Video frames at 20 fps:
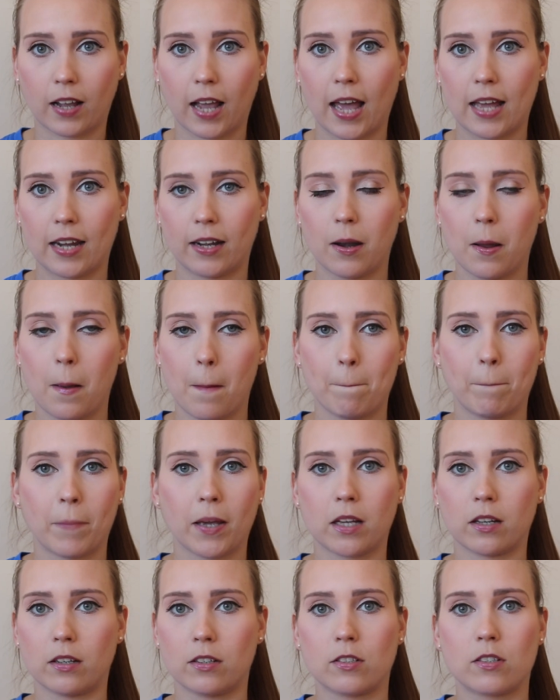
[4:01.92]
again,
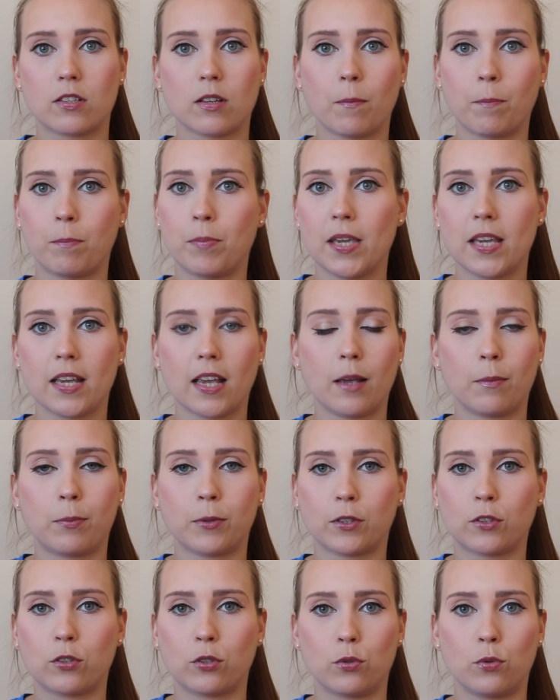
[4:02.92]
because being
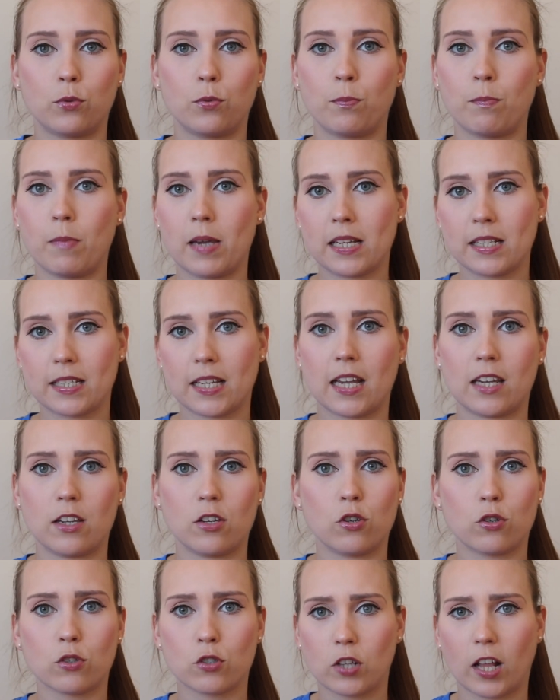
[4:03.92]
able to
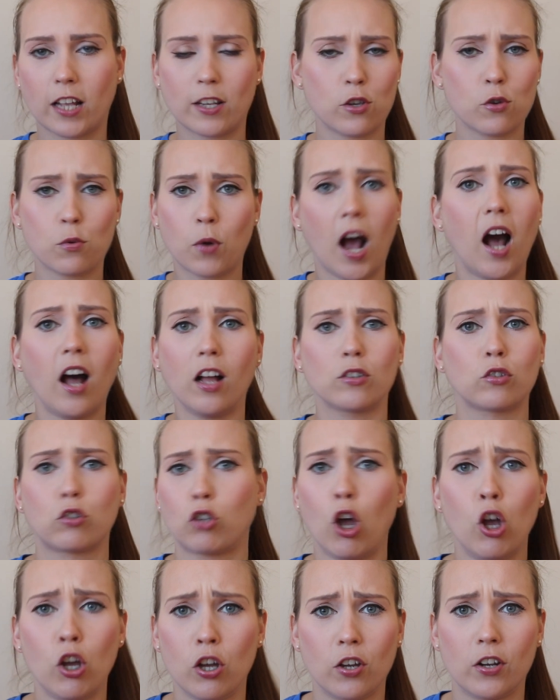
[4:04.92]
maintain your, you can't
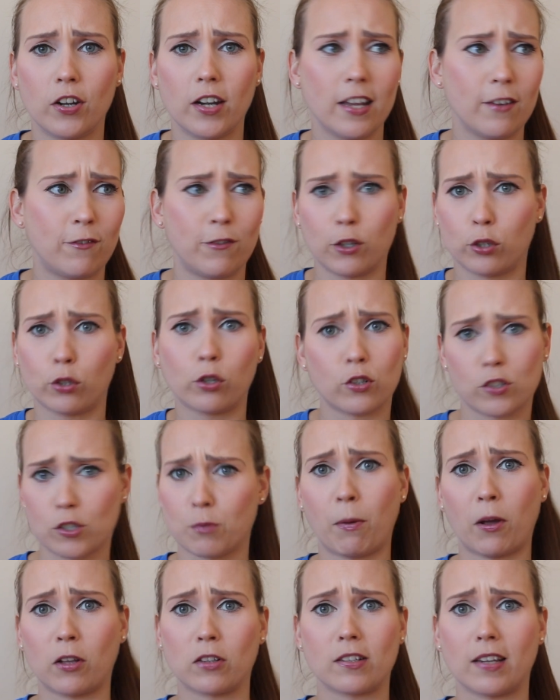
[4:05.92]
turn if you're not
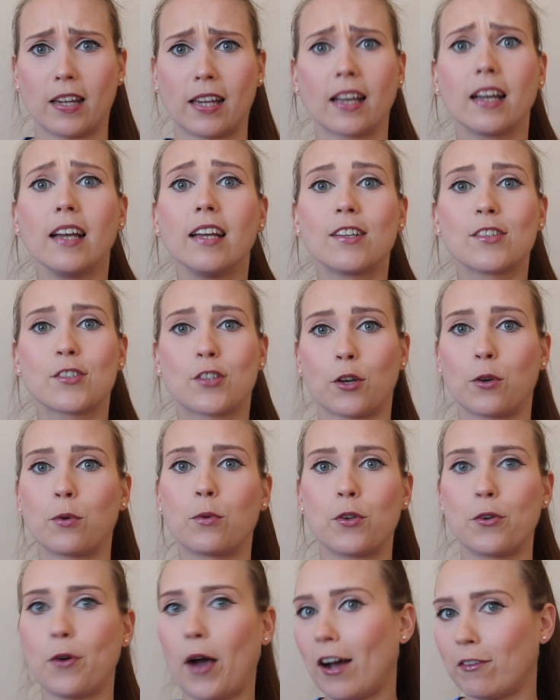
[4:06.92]
spotting,
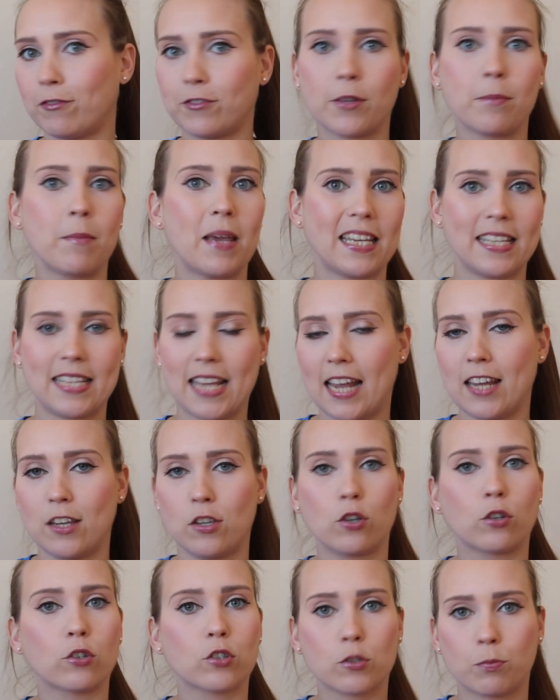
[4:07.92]
so you have to
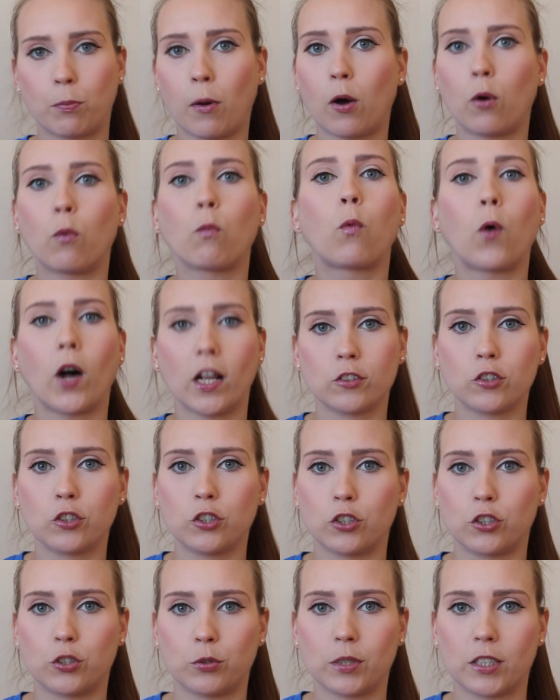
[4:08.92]
maintain your spot whilst
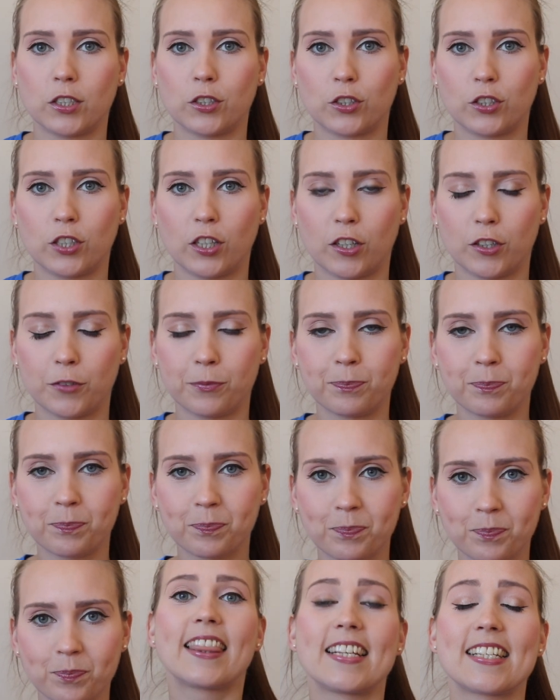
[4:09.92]
you're doing your turn.
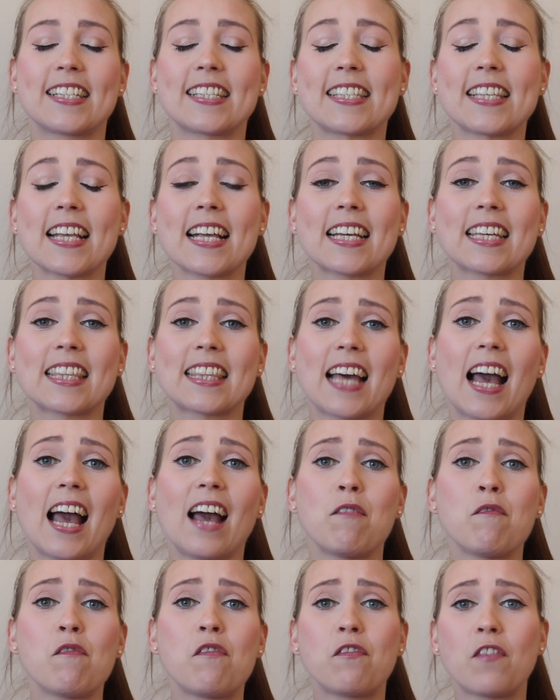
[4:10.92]
The 6th
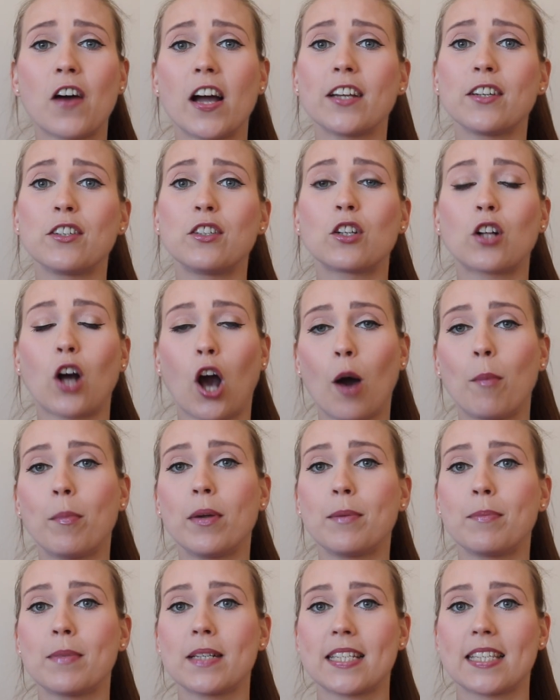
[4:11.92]
and final
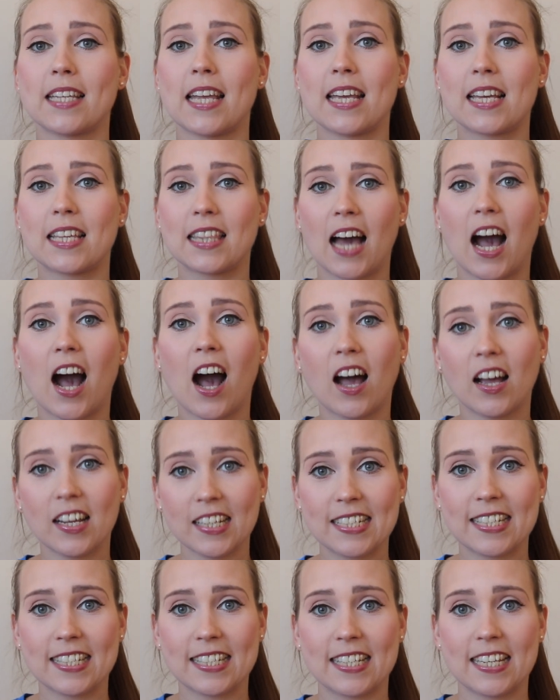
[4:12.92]
common mistake that
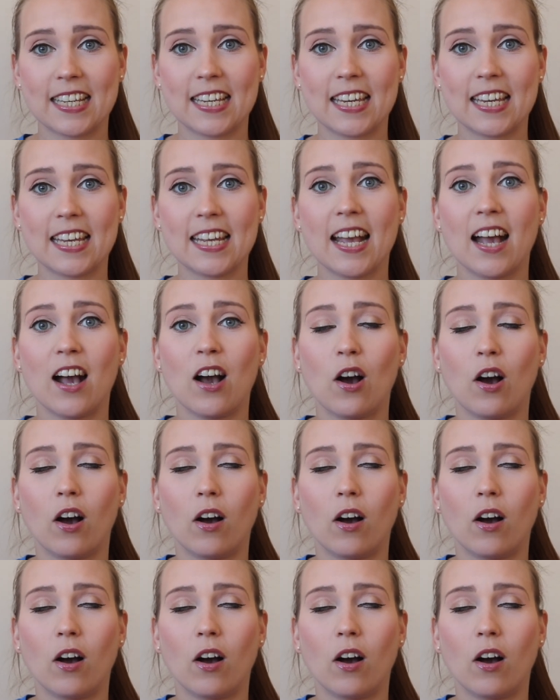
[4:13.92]
I see